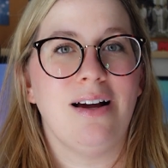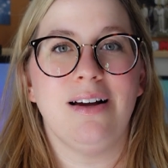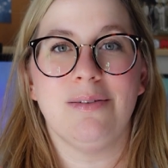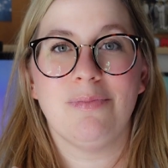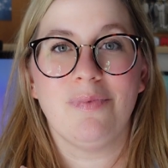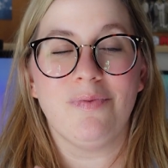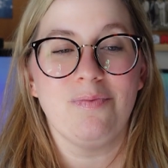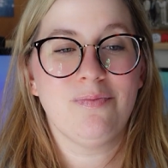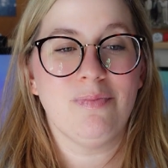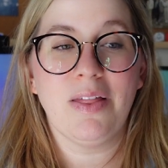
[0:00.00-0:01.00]
Um,
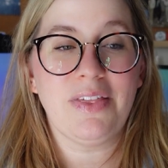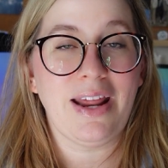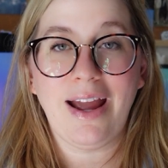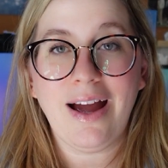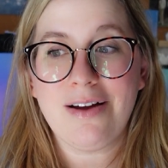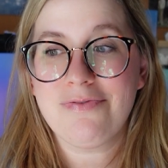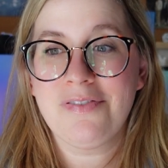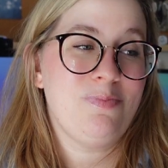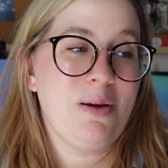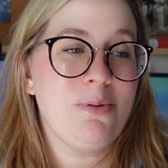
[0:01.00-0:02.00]
month and a
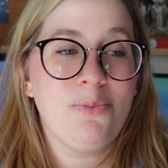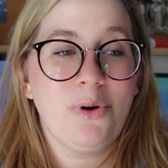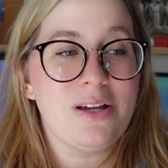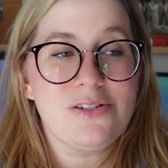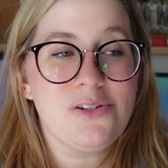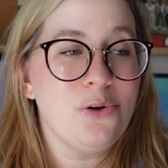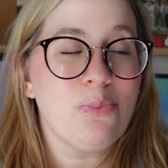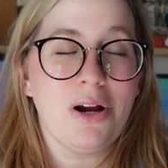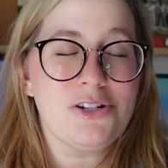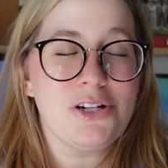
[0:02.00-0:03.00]
half. Baby boy is so
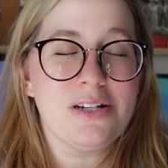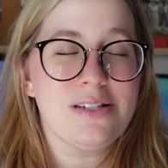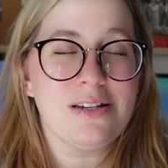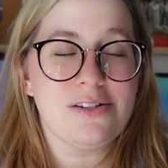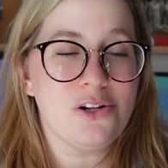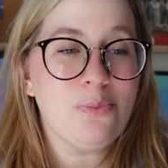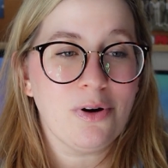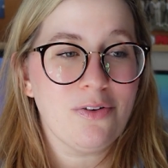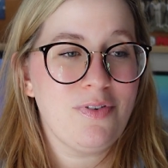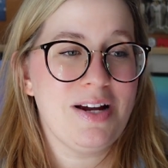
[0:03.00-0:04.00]
precious. It's so
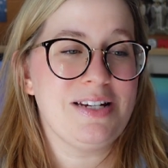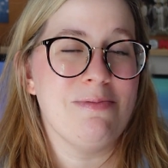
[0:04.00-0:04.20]
perfect.